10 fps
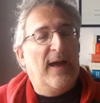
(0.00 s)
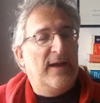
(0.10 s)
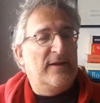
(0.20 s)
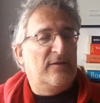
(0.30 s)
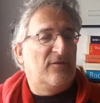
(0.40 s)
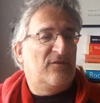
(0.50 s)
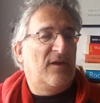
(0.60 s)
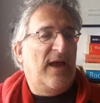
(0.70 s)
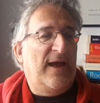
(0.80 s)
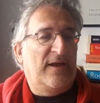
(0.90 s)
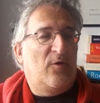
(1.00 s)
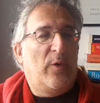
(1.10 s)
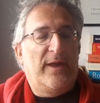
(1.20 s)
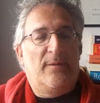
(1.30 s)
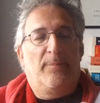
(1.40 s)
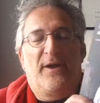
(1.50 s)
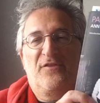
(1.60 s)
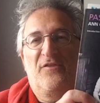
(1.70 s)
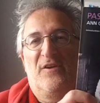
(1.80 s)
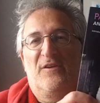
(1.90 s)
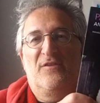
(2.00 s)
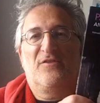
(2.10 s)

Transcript: And Ann Quin passages.